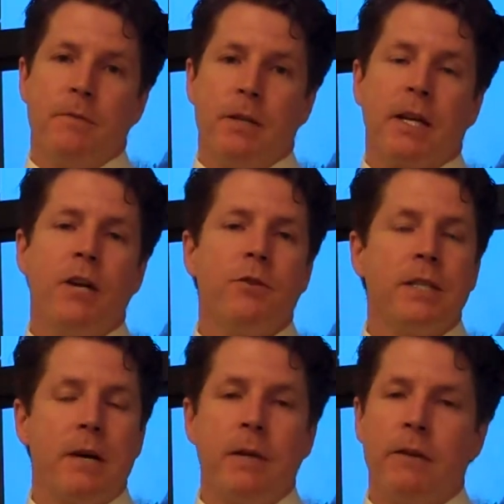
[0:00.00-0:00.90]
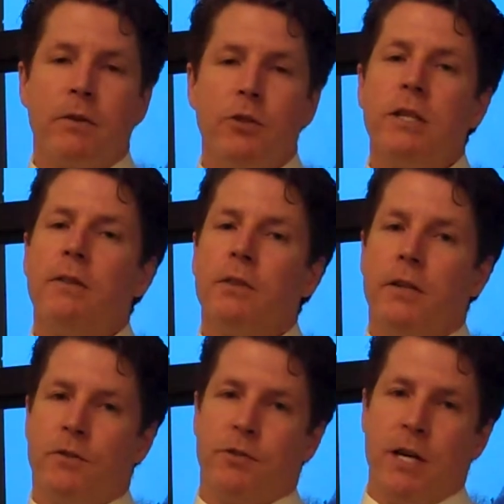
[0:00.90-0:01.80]
with countries that we never used to have a
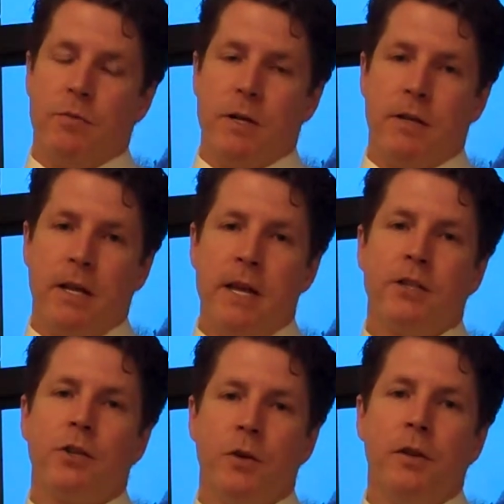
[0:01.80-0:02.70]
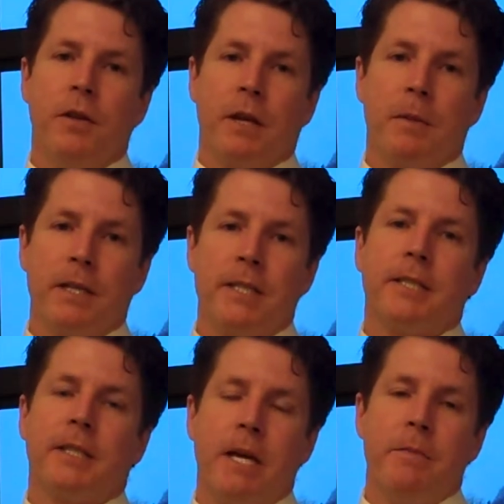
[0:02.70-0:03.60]
lot of trade with. And that's a good thing,
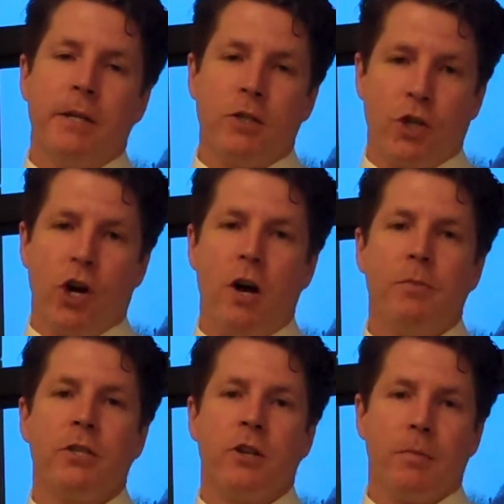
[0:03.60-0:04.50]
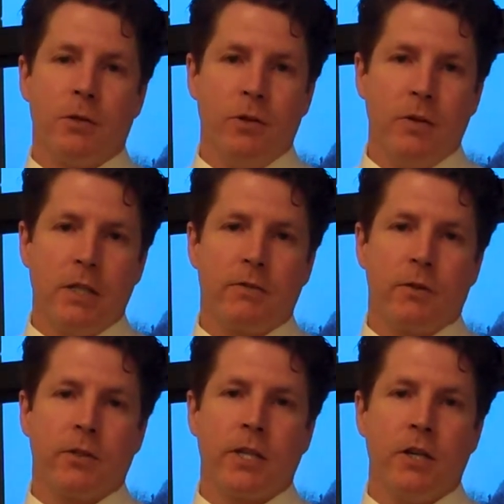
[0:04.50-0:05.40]
because that means jobs and opportunities for
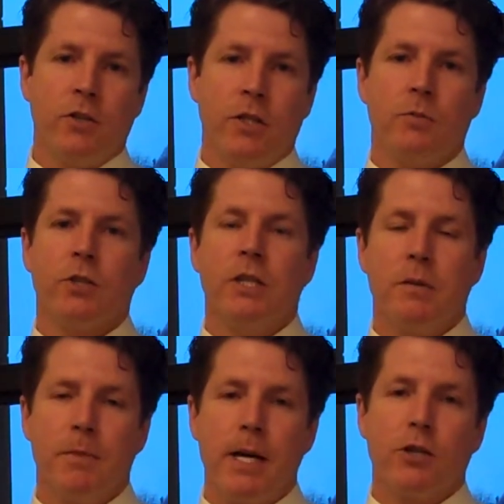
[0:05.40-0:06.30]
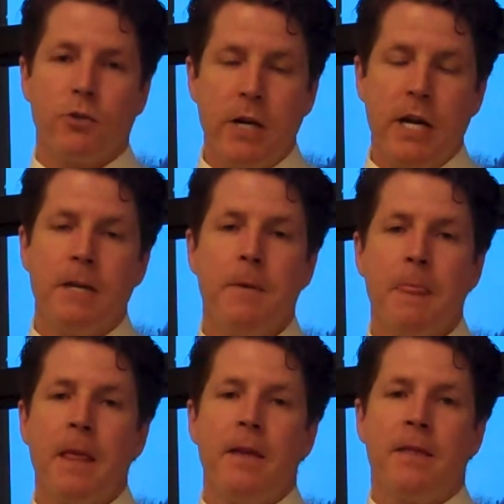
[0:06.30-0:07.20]
those countries. And we're seeing by trade
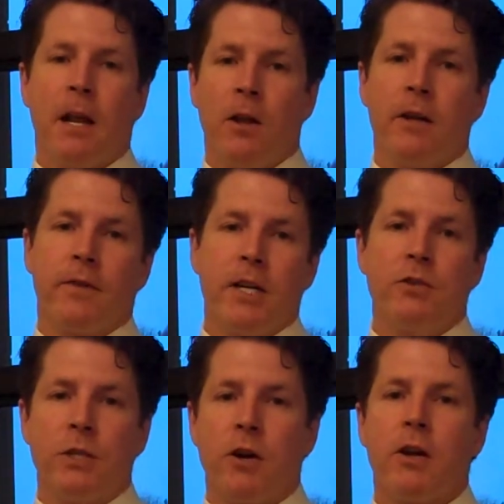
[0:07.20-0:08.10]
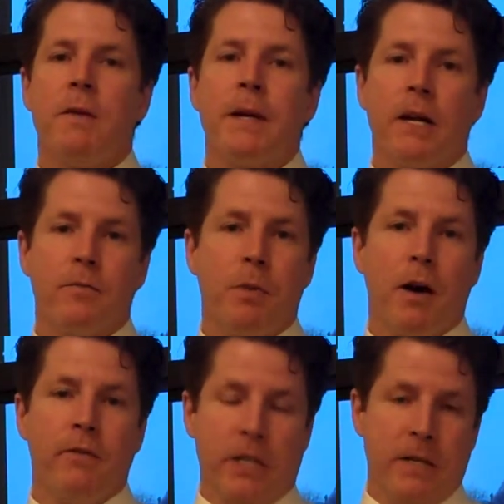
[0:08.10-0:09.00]
that a lot of countries are coming out of
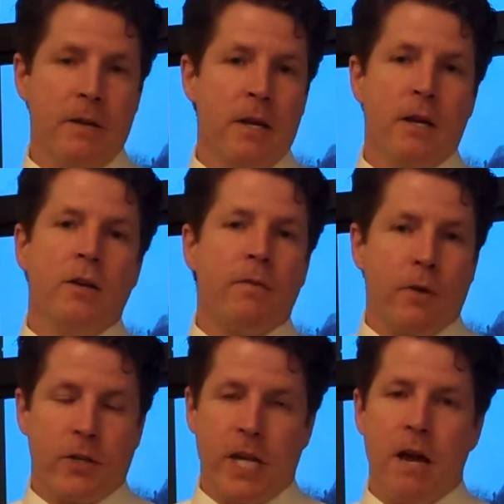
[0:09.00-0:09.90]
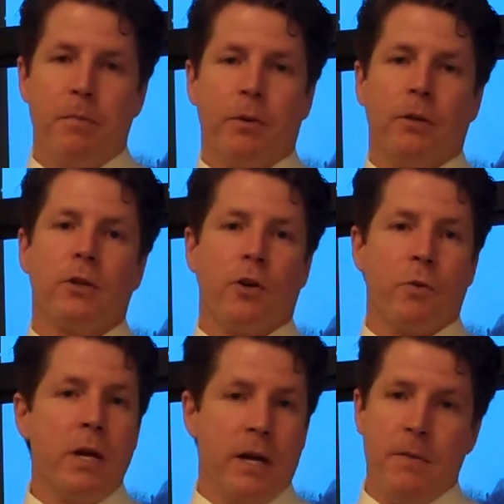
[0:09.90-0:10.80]
poverty. For example,
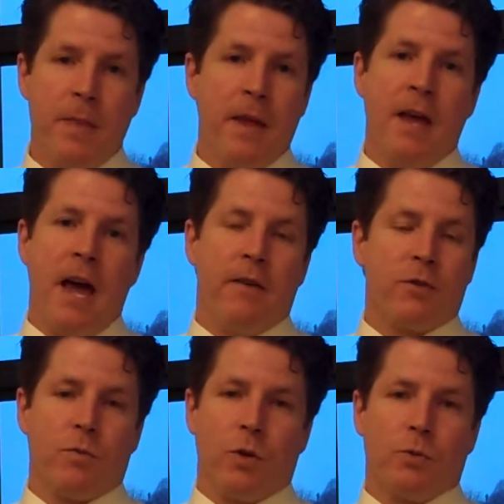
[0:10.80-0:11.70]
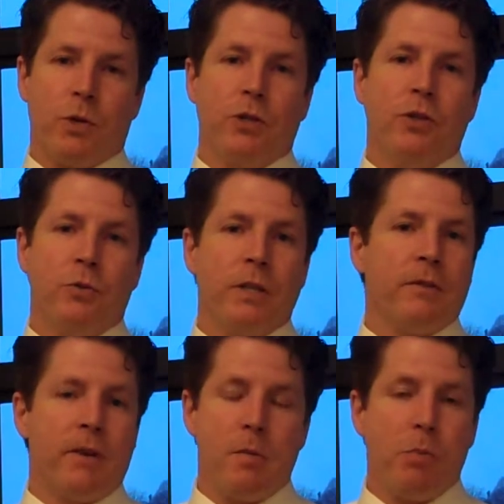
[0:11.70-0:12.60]
Korea, after World War II, was
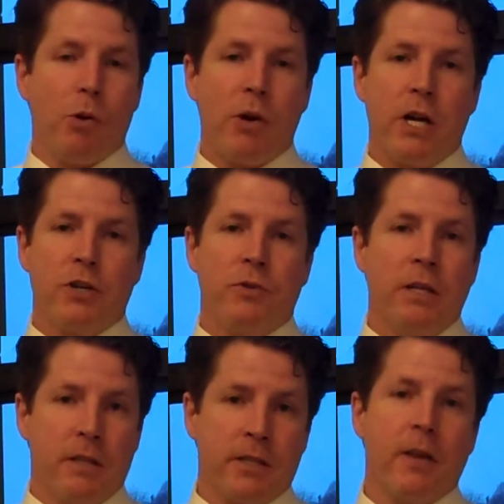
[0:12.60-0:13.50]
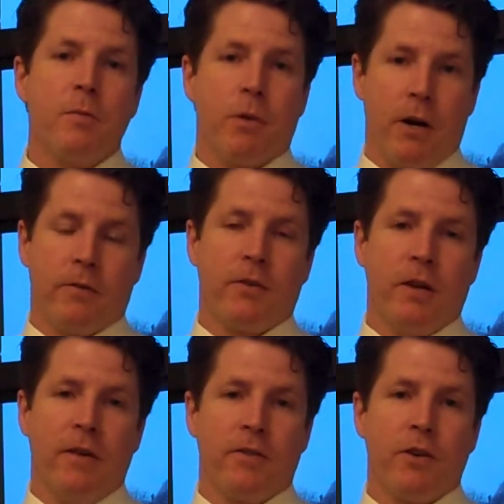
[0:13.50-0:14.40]
a very poor country. The southern part
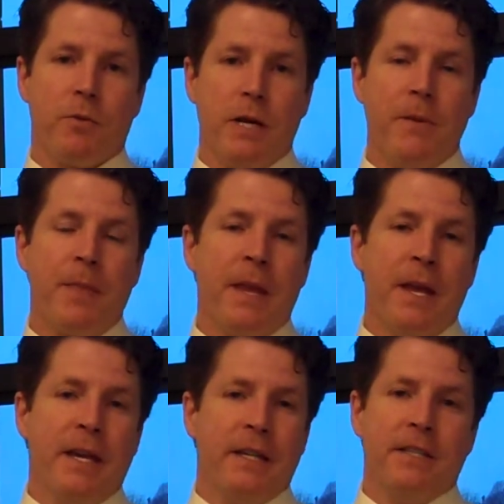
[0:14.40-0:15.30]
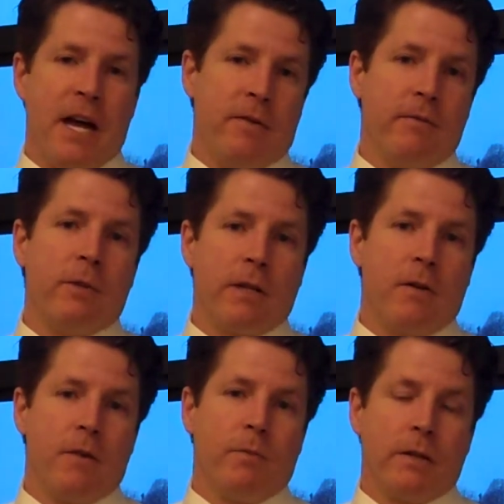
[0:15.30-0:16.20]
of Korea is now
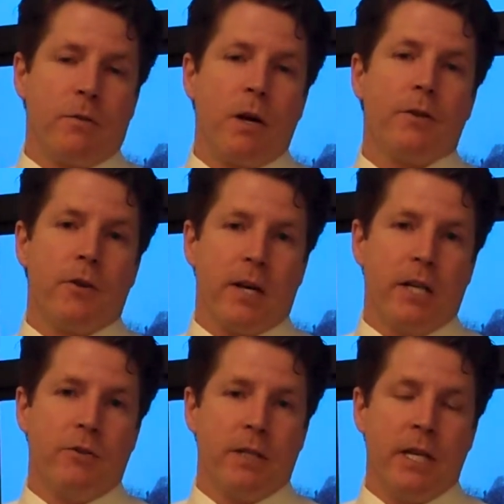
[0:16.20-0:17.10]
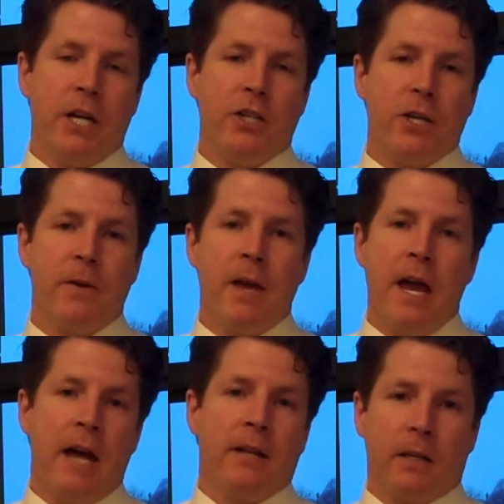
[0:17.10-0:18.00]
one of the wealthier countries in Asia.
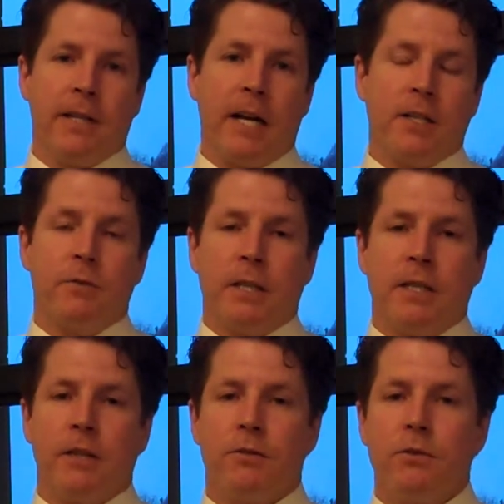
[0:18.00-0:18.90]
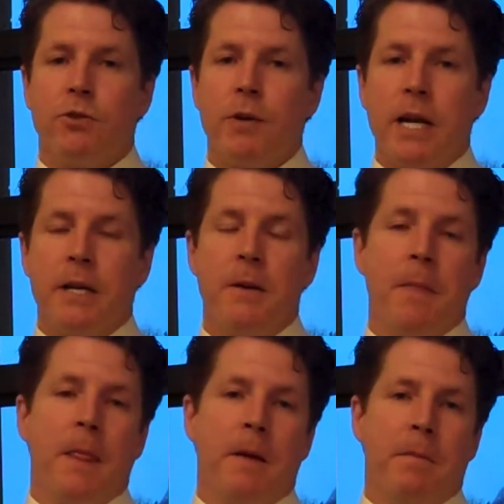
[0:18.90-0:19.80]
And that is really done through trade.
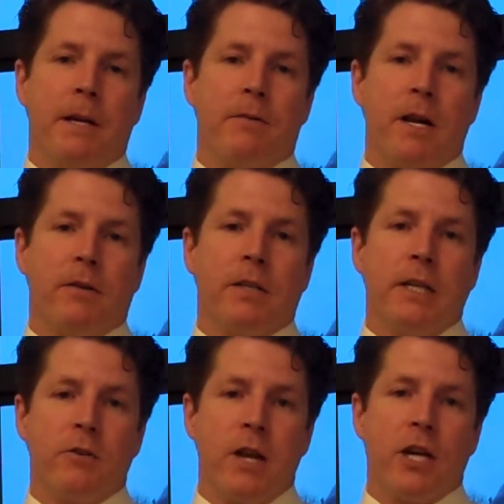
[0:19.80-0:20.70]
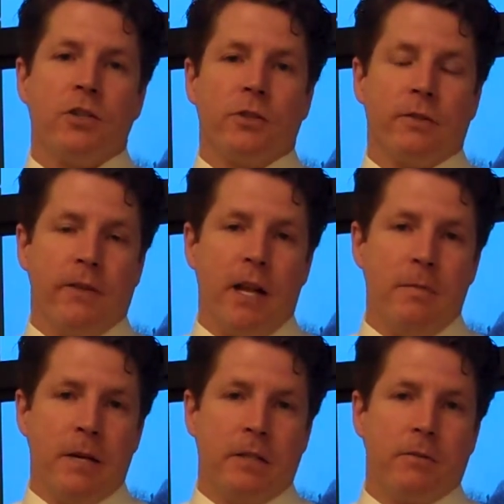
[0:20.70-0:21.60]
But around international
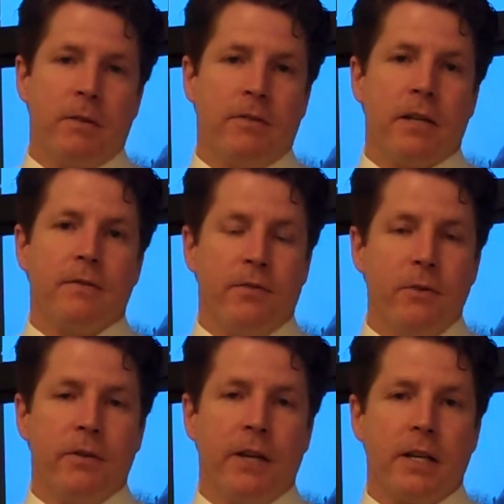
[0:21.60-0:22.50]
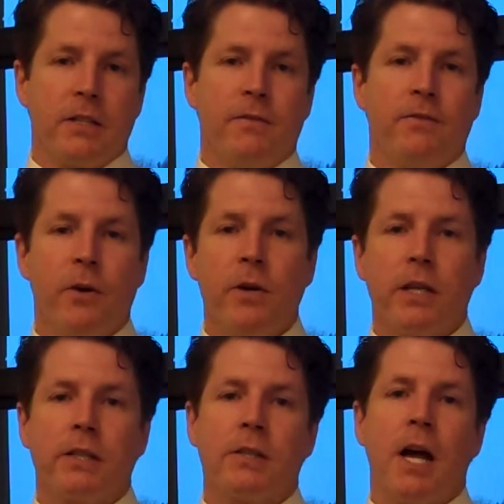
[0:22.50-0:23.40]
development, we've done a few things to
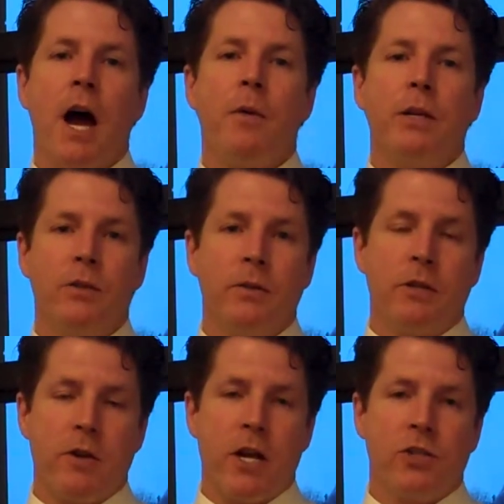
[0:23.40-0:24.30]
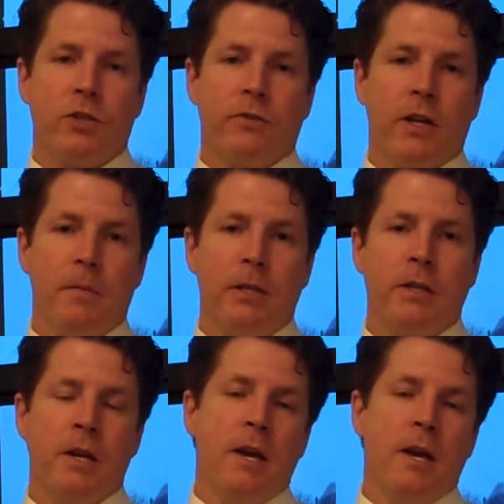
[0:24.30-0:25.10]
focus how we do international development.